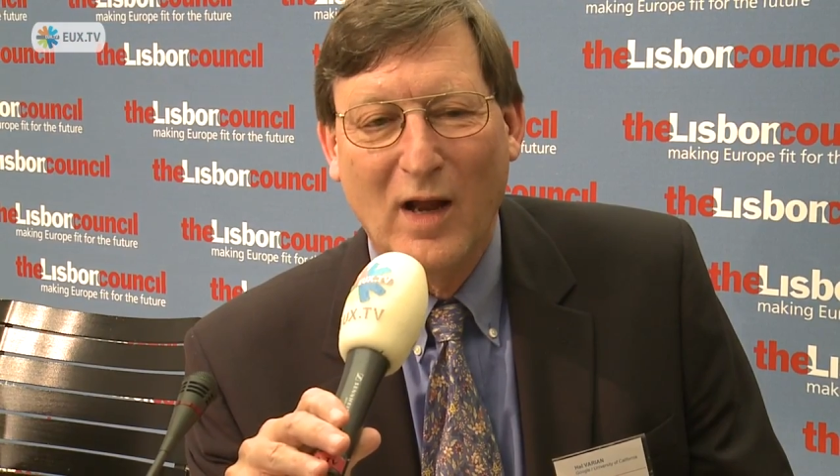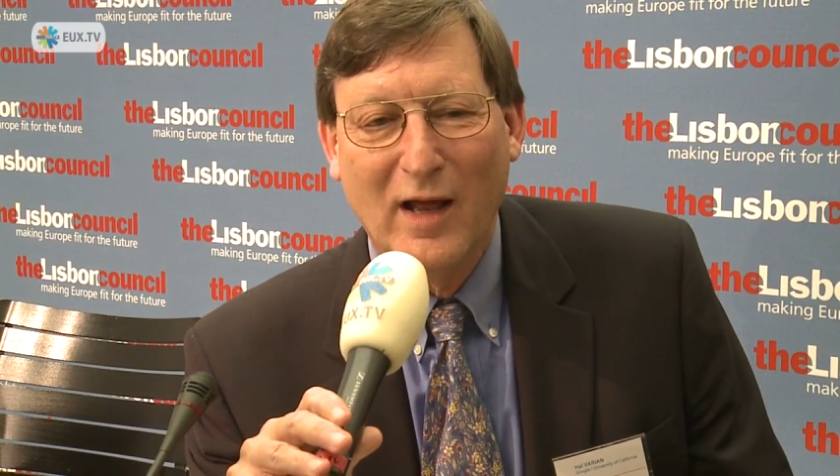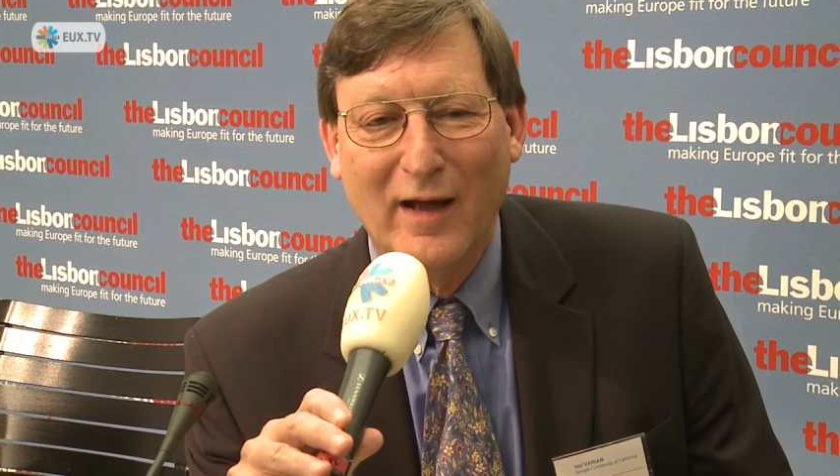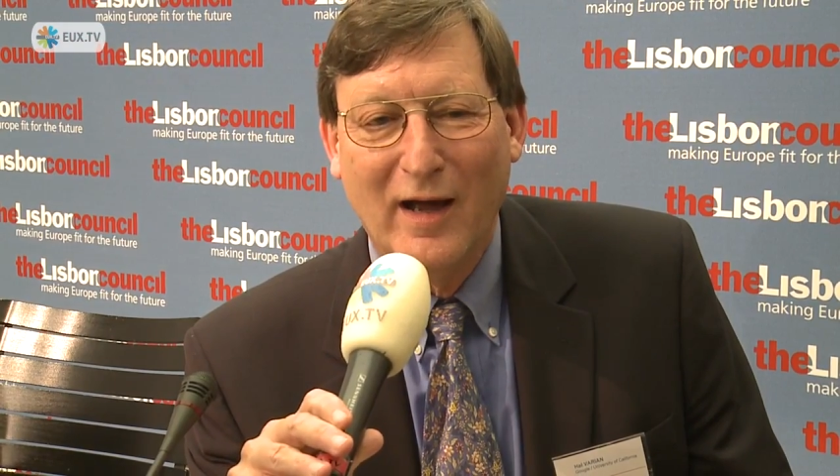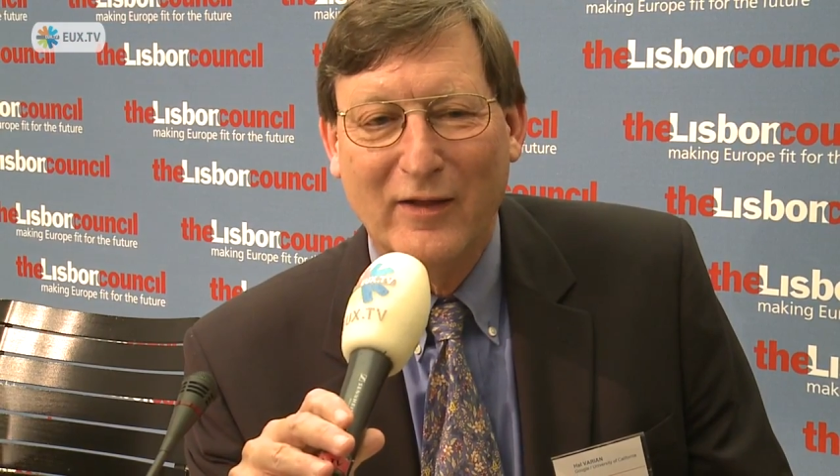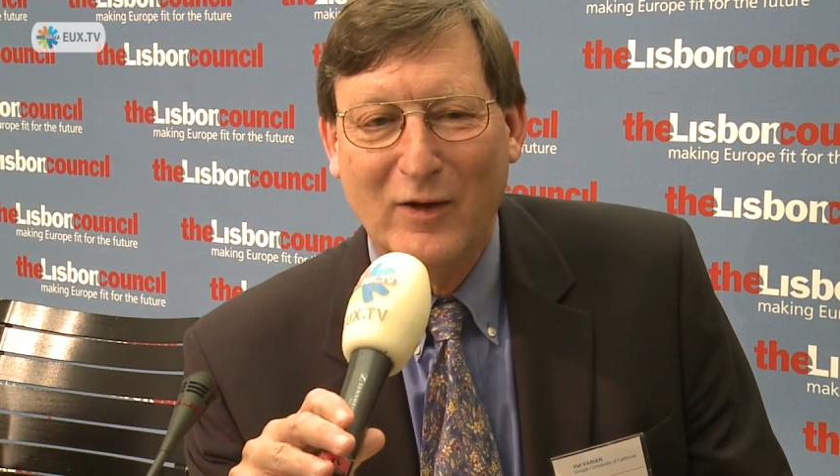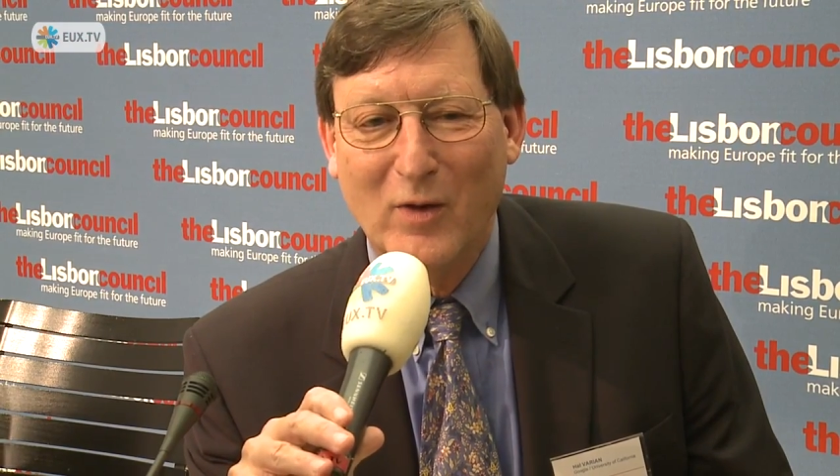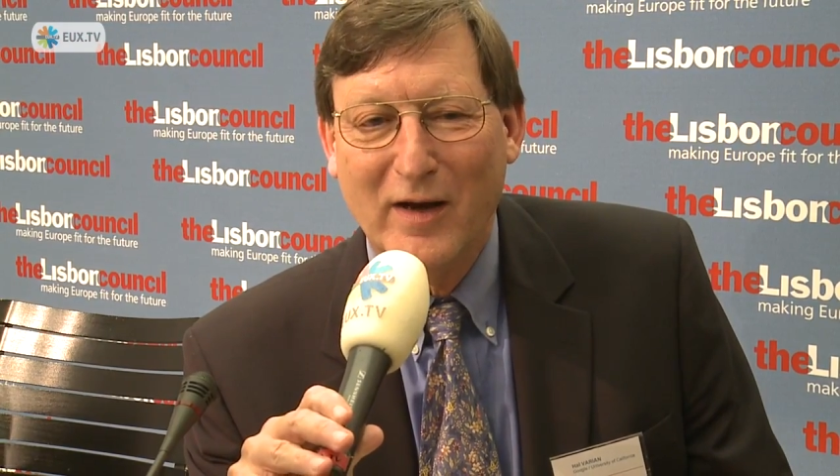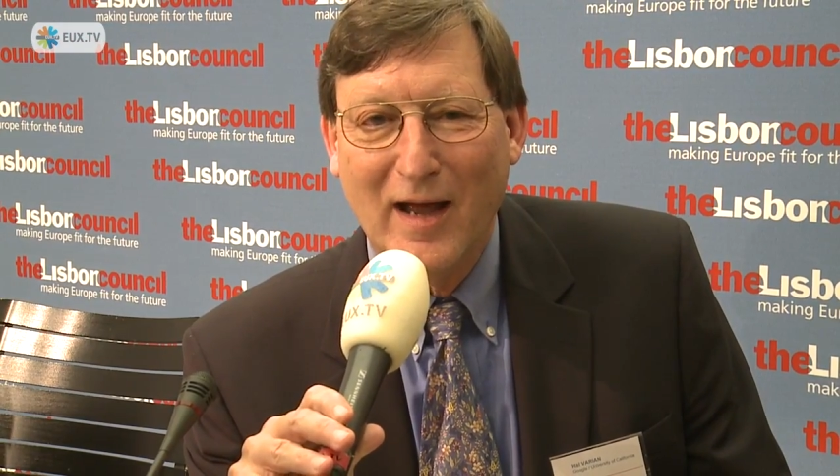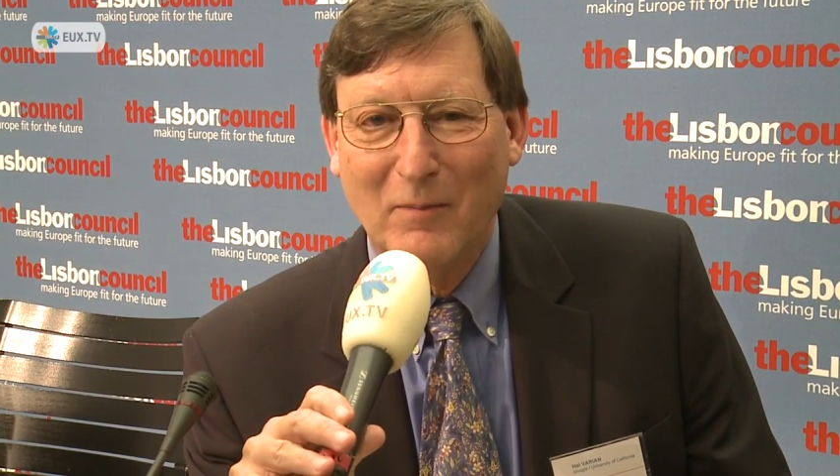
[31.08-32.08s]
Well, I, I, think
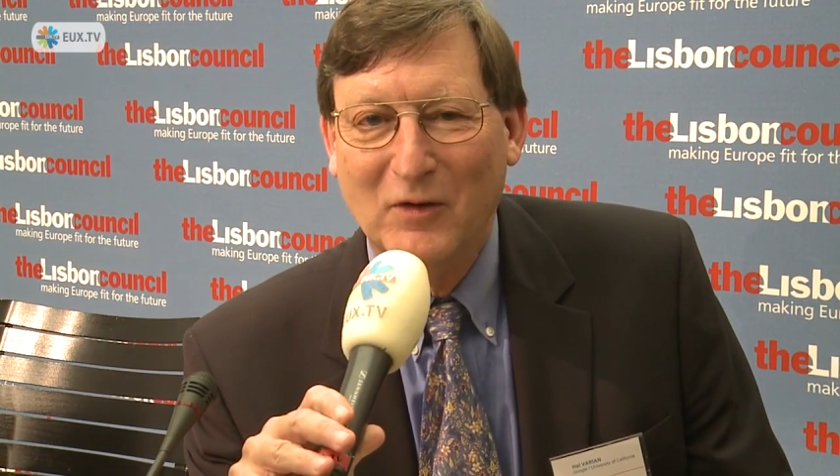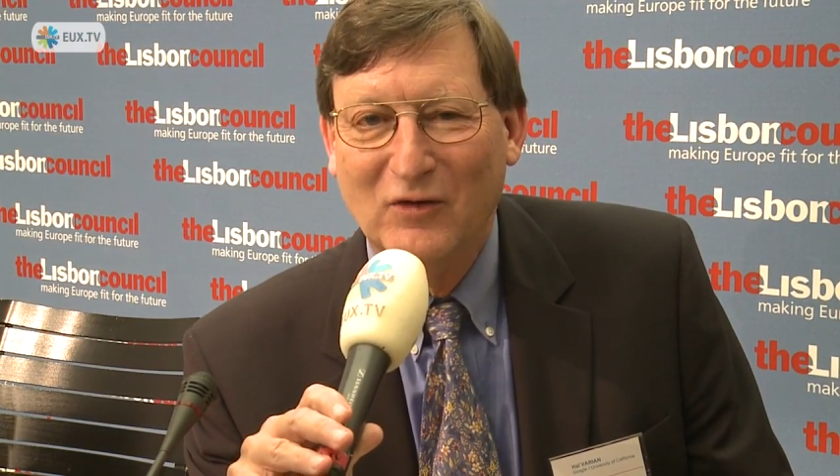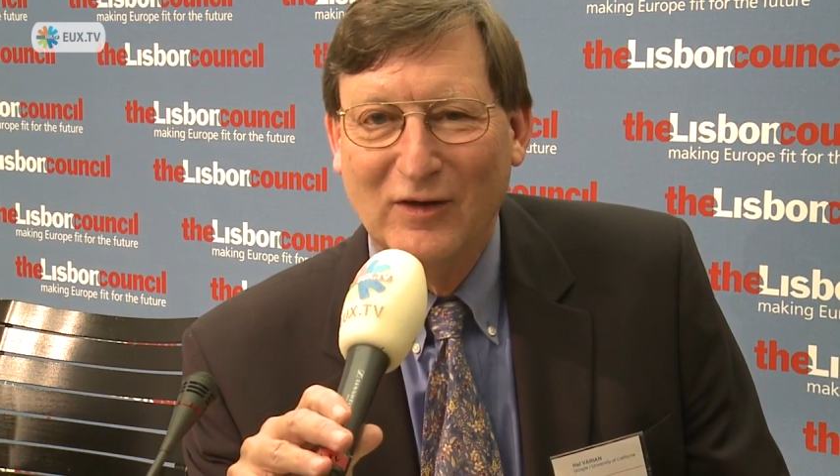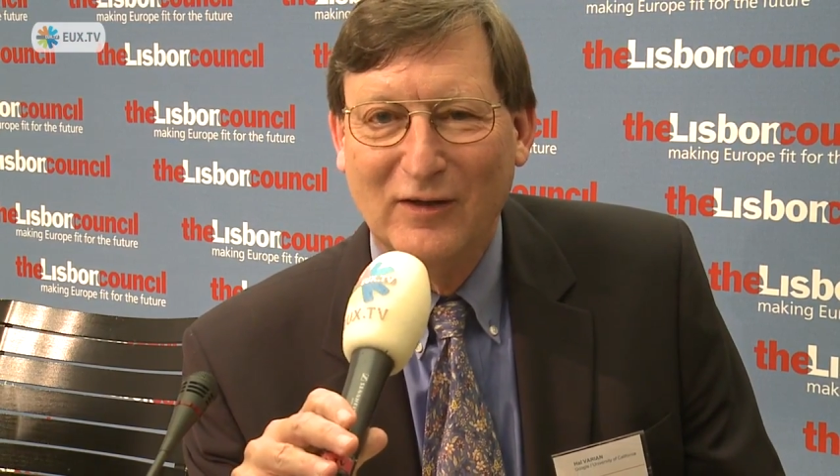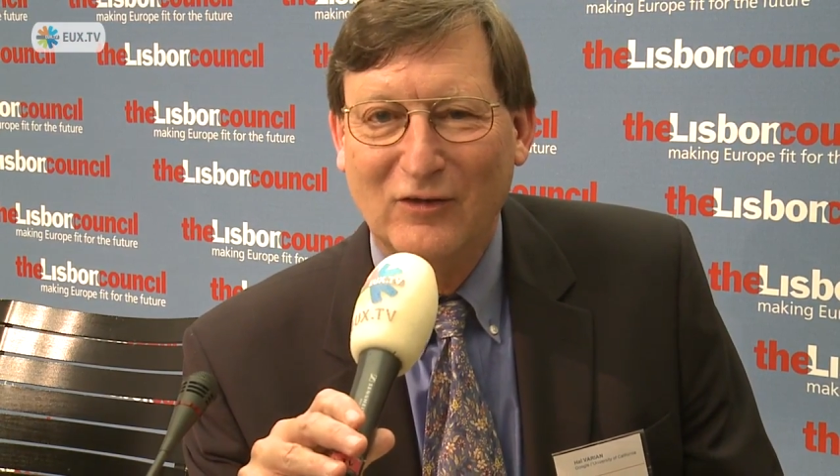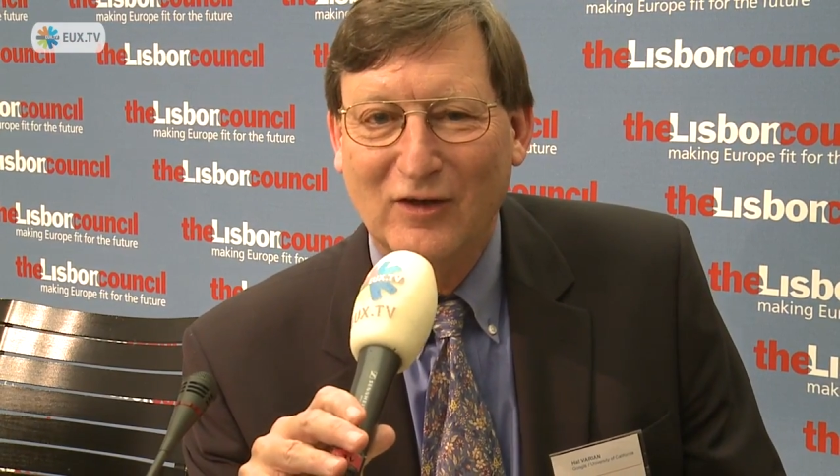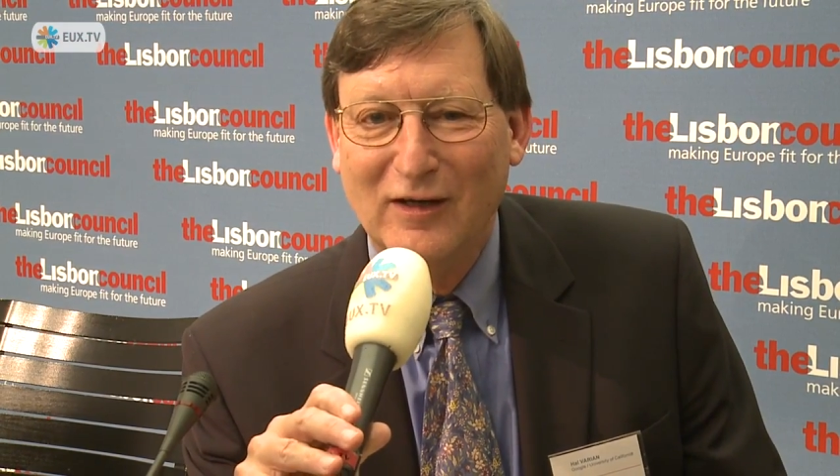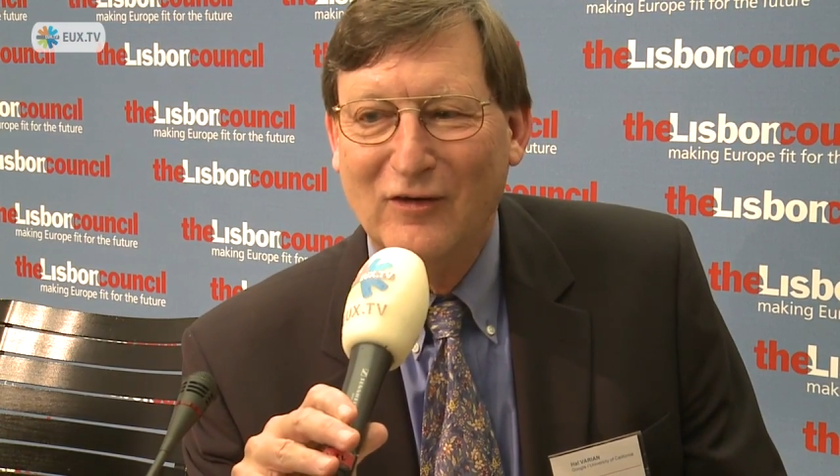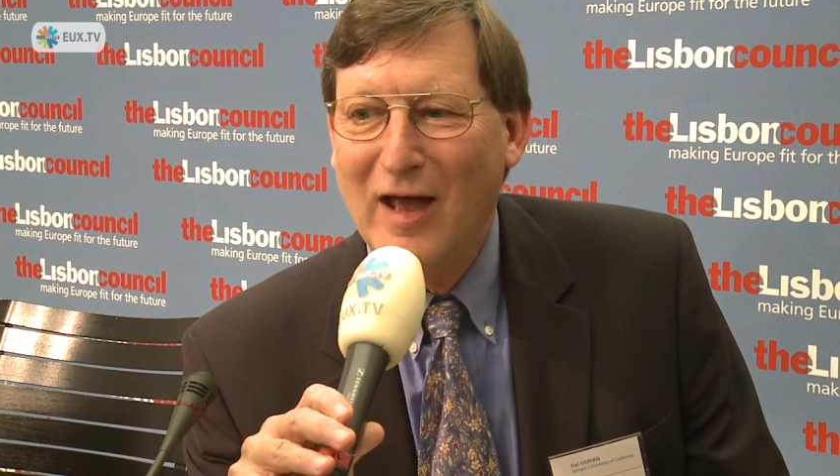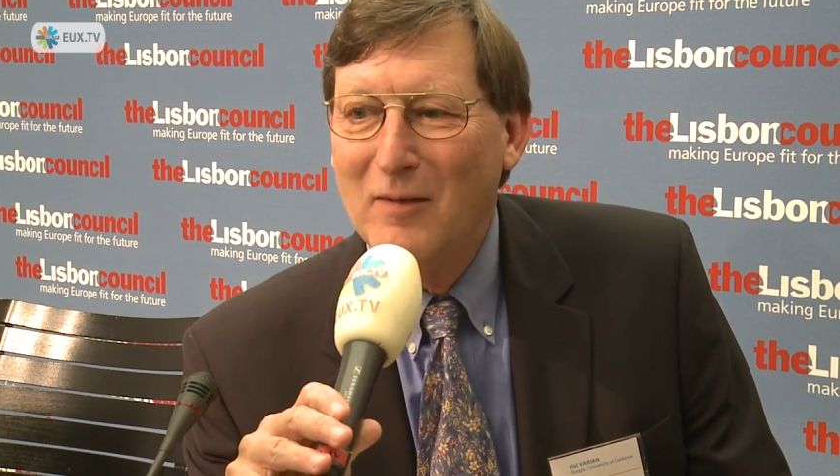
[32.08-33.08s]
what happens is
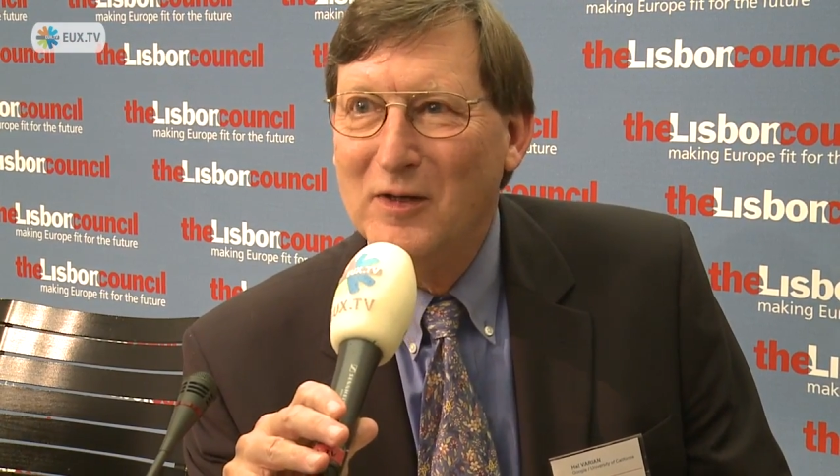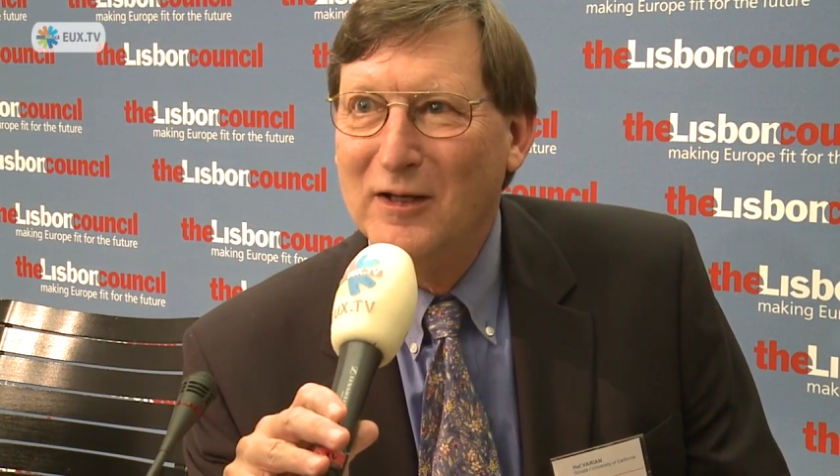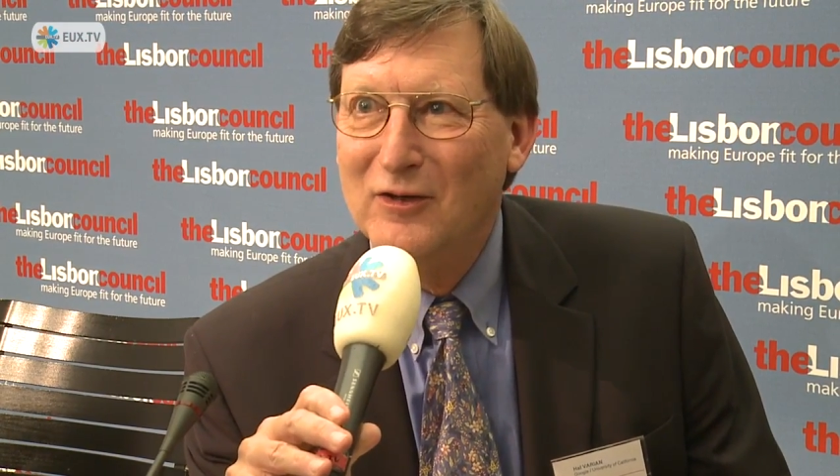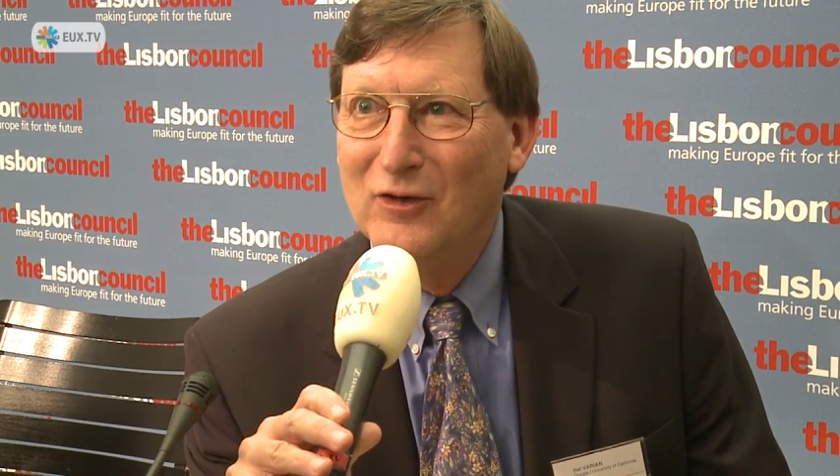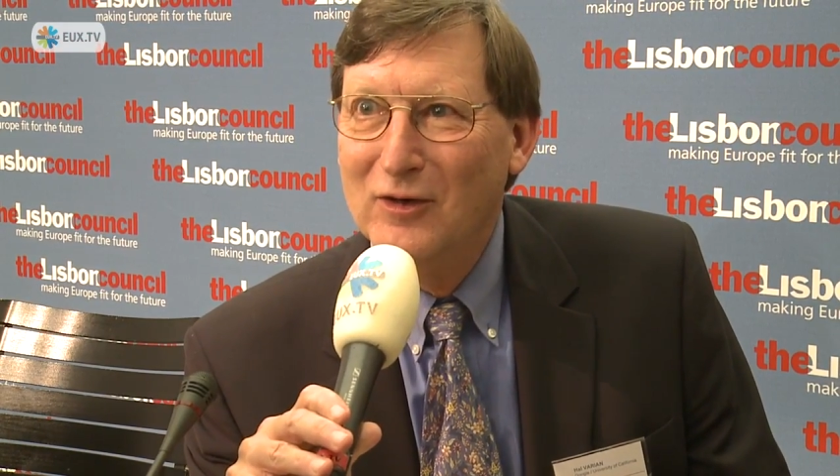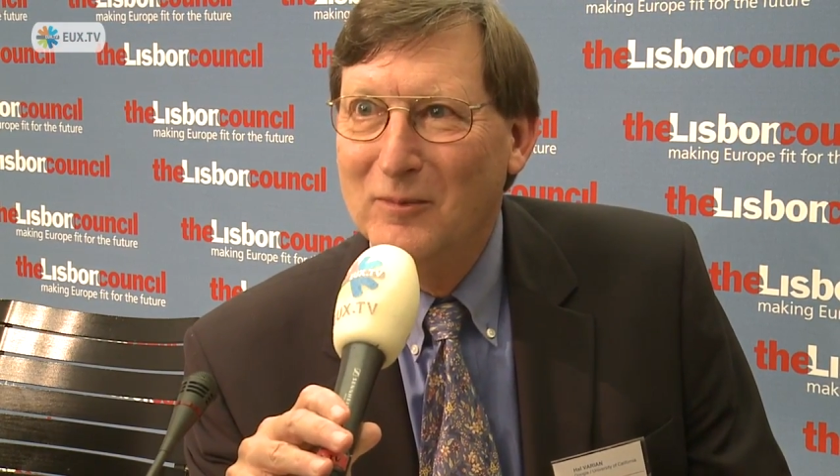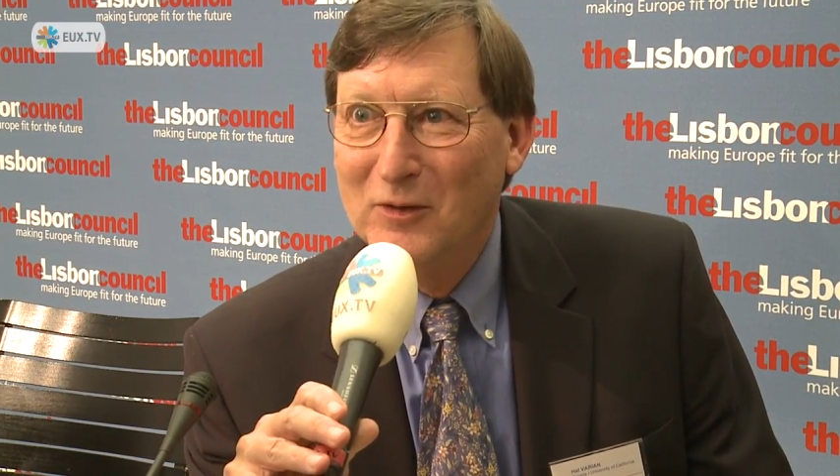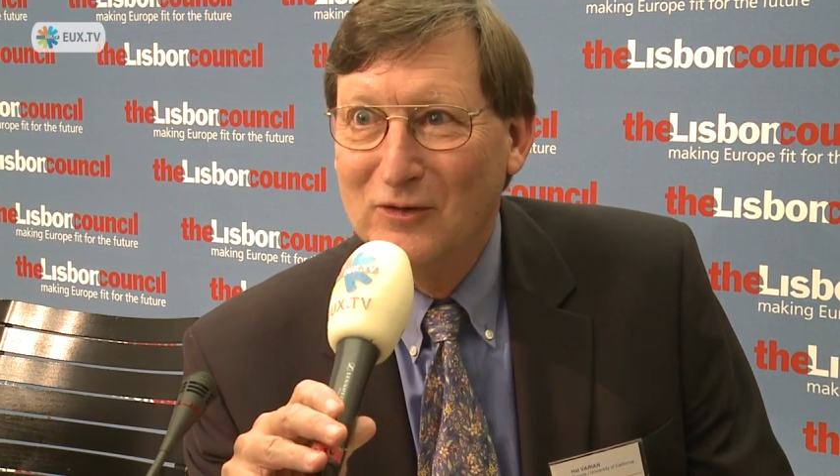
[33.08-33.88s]
it is happening in Europe,